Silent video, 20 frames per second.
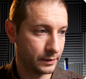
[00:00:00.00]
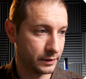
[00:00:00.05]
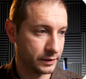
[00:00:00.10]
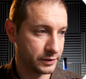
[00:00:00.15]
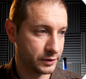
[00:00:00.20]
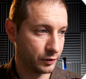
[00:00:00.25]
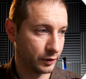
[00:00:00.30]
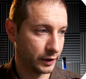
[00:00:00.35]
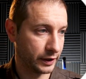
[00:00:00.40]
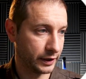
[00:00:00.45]

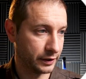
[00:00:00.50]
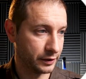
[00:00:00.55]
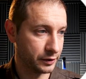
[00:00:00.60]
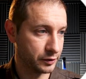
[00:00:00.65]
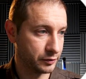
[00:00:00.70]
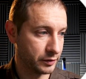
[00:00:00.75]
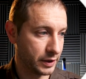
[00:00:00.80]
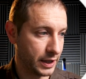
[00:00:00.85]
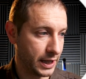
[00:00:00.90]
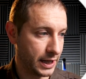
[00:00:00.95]
Let's go ahead and
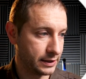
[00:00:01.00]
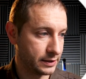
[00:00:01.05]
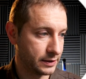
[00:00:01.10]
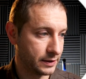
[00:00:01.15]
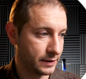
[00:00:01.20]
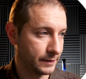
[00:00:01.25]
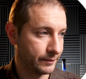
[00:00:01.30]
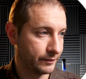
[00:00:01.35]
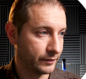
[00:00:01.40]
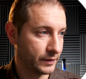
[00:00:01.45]
do that.
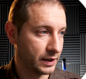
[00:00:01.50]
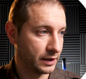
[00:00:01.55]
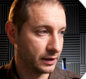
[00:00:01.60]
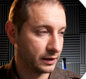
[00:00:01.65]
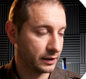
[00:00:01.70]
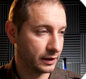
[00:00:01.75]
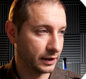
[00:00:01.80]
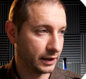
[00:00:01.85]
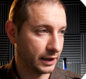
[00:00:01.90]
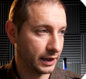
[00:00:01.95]

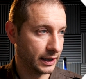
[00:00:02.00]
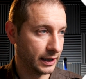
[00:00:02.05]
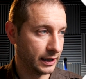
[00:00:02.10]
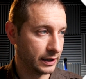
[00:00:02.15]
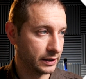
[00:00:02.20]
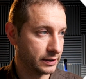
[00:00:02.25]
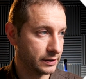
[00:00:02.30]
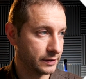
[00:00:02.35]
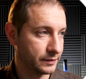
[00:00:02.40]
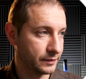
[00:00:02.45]

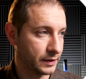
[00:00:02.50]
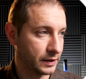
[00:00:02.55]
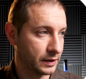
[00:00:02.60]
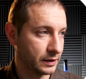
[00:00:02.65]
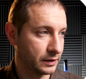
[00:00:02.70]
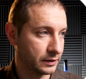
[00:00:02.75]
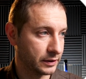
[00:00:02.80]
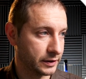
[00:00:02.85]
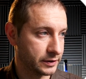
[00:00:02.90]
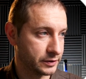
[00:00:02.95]
And
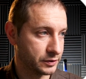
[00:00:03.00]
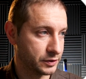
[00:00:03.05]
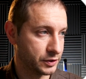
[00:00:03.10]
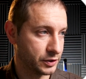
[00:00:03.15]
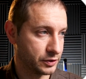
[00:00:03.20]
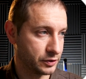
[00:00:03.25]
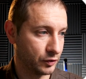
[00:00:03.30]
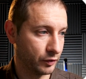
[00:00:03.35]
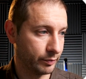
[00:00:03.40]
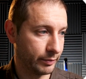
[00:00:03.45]
let's
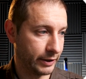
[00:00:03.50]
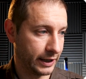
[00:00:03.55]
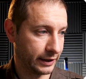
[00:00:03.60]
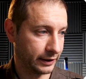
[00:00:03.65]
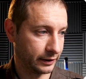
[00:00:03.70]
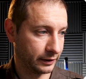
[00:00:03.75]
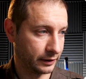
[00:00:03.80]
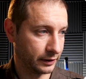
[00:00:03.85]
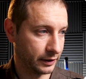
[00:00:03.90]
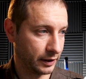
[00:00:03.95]
just go
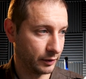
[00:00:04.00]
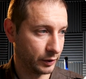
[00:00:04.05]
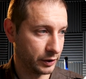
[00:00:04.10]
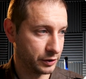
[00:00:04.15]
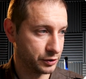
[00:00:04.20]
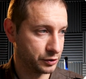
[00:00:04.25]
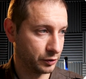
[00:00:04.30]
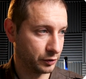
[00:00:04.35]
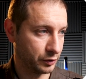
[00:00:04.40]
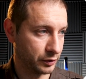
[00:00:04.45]
back, and I want
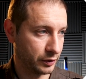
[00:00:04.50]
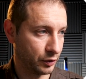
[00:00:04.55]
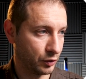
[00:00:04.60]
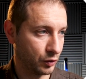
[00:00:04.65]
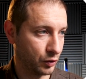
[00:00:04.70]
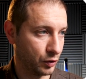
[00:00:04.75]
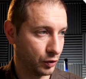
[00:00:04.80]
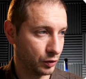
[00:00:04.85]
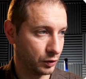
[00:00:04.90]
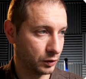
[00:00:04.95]
to show you the
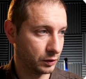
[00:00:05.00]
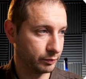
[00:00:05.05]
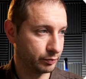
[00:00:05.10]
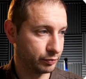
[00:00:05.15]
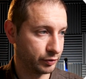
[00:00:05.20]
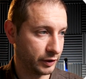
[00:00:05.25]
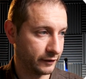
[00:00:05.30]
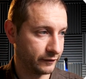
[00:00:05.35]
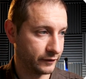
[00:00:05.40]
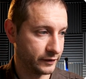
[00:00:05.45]
whole
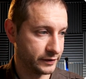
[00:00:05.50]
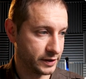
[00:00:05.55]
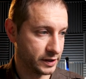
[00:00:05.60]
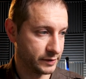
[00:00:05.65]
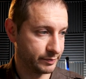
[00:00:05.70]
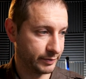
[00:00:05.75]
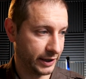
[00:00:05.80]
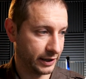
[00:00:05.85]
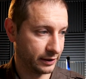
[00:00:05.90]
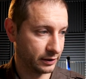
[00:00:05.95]

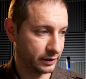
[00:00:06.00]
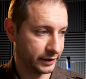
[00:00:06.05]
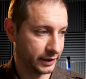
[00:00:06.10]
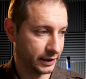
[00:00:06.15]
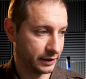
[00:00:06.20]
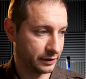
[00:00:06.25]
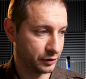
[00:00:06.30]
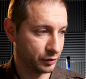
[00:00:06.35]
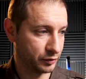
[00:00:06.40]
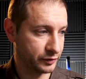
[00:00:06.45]
preferences panel
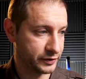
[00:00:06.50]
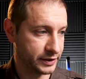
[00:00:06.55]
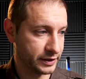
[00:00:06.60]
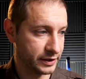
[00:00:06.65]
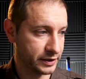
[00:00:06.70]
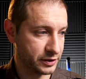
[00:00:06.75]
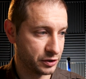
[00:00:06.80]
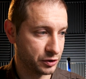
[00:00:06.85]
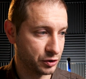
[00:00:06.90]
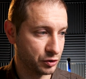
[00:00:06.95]
again. You'll see
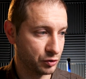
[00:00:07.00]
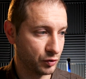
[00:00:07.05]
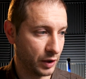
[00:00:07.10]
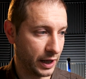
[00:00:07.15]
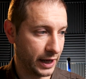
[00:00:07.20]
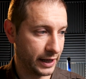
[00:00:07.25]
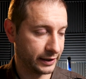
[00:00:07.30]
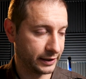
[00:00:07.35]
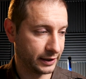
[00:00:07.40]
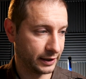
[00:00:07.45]
this new
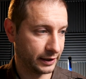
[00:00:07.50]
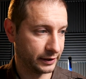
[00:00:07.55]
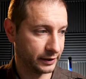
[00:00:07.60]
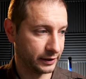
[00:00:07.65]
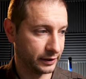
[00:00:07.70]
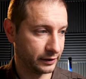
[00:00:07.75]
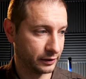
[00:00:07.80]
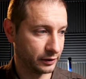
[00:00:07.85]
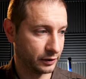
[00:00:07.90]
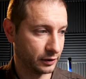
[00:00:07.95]
icon
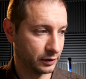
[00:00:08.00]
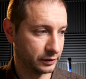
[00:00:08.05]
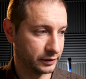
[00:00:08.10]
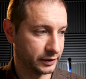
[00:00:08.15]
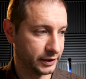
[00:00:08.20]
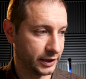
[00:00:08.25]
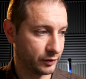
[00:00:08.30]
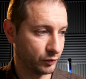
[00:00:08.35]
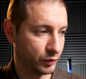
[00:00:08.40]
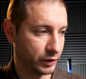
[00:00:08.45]
here
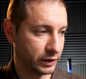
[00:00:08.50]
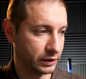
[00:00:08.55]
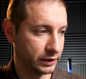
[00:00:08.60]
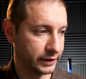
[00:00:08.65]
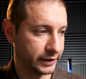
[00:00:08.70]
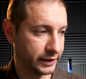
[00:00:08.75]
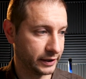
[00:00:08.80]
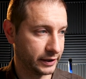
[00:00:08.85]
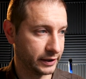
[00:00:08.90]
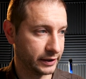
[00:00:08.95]
called Network
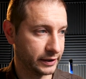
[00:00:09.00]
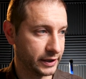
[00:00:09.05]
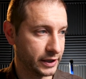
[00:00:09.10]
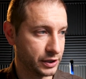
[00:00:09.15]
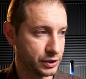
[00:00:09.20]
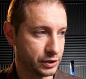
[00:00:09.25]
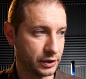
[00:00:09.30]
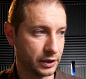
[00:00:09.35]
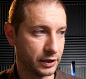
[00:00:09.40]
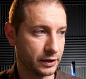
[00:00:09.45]
Link
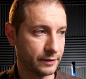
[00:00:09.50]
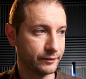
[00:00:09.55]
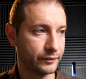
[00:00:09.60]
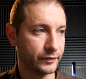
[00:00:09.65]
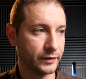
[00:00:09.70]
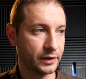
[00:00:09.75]
Conditioner.